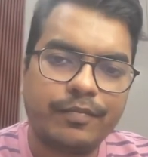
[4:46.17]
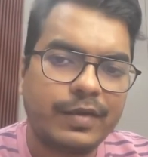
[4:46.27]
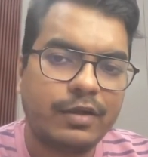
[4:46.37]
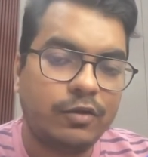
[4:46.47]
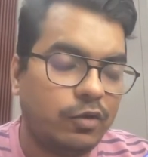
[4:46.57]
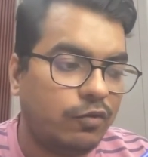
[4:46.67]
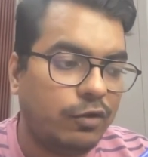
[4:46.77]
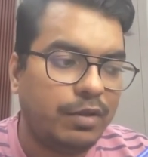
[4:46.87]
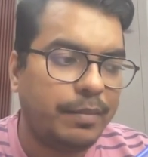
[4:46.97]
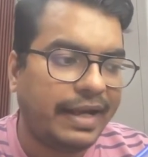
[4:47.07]
So for
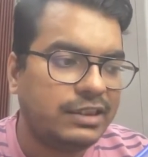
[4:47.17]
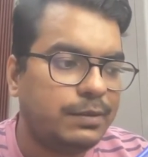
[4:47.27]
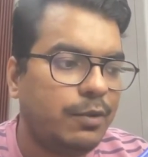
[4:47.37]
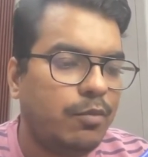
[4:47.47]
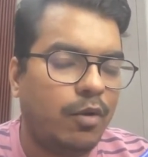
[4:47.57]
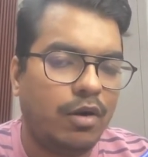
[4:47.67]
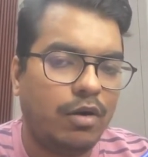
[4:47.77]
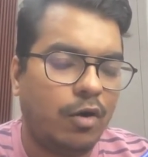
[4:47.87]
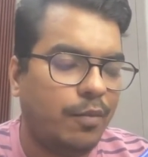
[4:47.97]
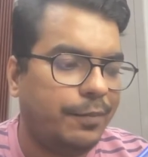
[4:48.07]
the maximum
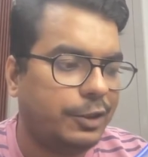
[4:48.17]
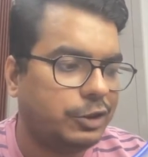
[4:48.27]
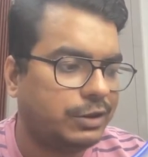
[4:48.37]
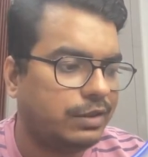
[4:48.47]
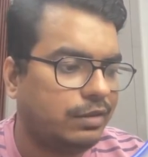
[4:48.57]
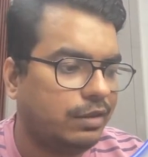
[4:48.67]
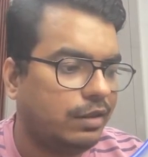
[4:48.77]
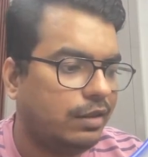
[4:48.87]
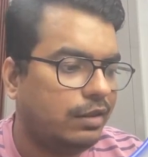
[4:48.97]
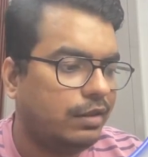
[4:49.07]
operation,
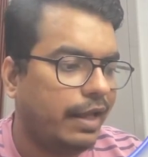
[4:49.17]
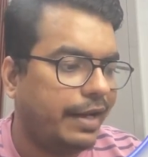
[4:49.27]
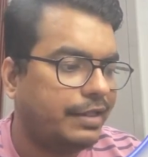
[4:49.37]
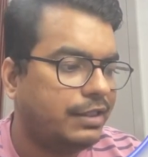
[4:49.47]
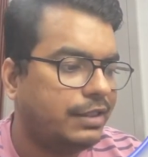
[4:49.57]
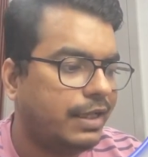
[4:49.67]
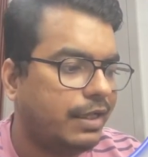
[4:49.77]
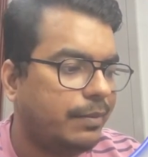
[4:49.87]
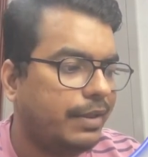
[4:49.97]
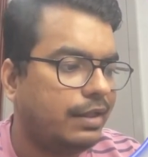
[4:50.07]
the identity
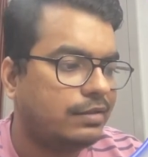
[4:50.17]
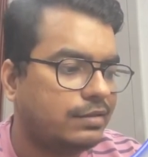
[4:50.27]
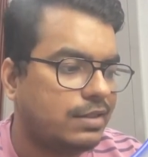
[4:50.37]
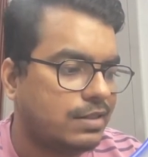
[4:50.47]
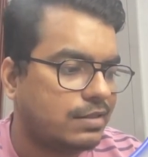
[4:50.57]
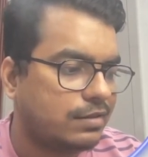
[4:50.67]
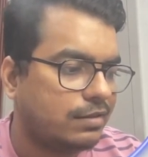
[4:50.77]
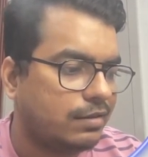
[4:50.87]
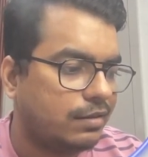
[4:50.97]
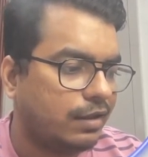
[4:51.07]
element is this,
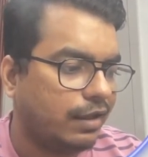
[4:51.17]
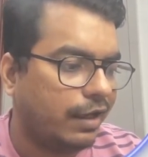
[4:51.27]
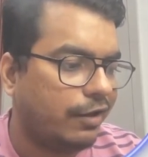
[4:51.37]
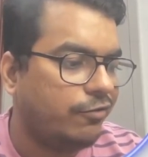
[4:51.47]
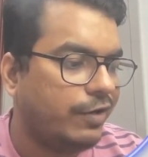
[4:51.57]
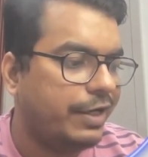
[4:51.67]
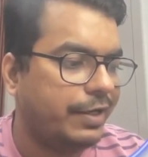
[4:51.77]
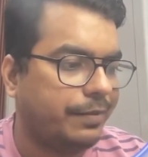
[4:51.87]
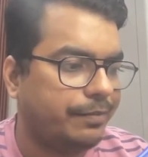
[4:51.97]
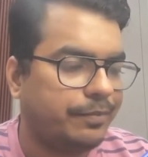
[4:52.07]

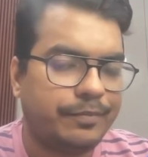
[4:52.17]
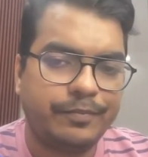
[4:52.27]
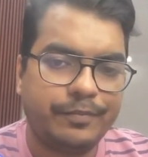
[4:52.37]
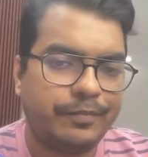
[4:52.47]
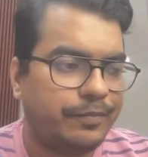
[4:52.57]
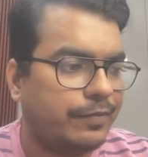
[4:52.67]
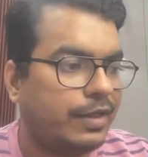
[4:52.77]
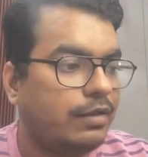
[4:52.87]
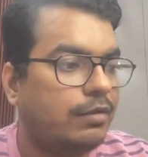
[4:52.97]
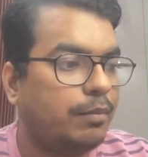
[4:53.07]
infinity,
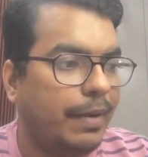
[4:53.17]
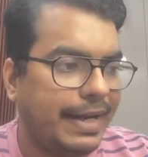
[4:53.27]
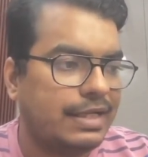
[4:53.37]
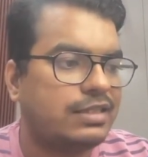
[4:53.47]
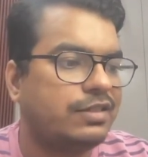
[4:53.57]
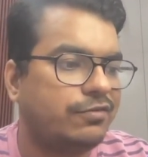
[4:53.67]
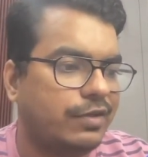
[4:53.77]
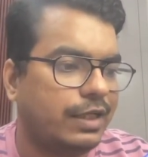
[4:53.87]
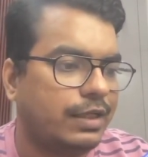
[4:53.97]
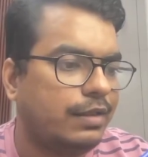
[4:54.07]
minus
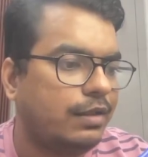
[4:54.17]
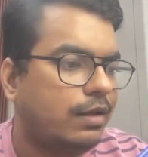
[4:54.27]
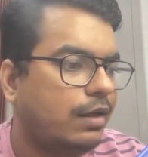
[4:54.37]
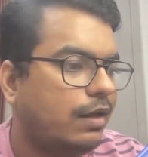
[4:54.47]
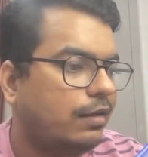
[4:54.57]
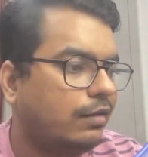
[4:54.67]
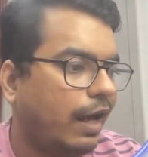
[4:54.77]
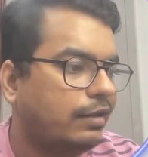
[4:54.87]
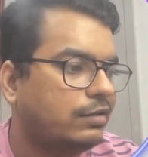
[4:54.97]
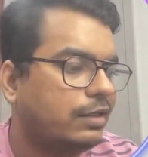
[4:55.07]
infinity,
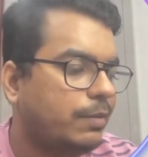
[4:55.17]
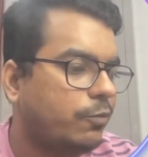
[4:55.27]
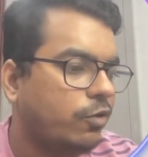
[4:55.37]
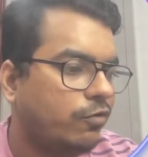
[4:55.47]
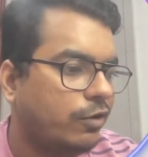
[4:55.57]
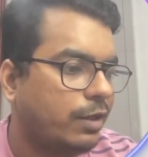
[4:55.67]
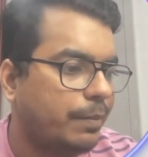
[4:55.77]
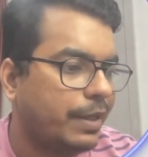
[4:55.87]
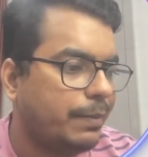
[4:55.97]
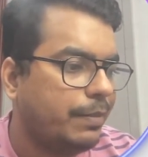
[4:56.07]
and same goes for the
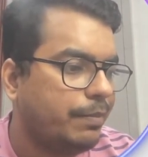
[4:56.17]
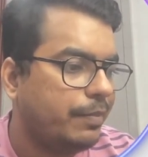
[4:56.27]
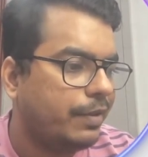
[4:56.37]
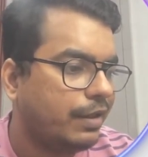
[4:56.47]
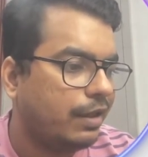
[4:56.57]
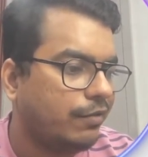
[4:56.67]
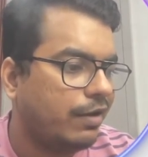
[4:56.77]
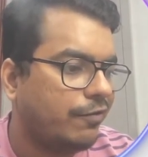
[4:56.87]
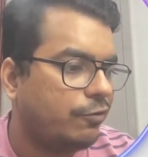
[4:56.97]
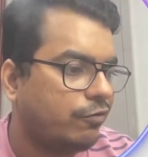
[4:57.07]
minimum. If I
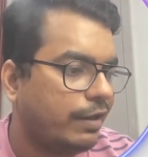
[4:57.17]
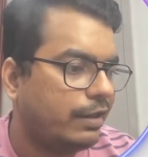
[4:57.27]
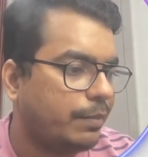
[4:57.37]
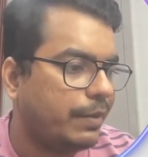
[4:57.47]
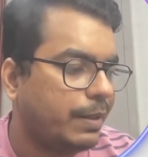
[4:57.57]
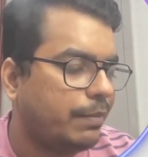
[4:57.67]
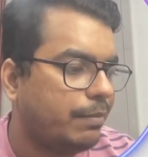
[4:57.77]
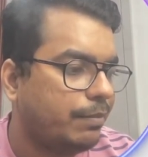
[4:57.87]
have to find the minimum,